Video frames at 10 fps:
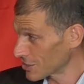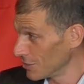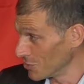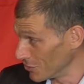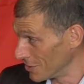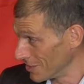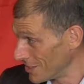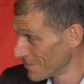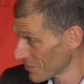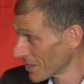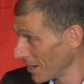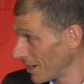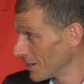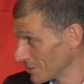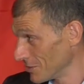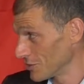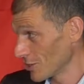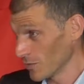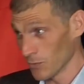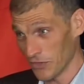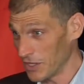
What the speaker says: community to determine what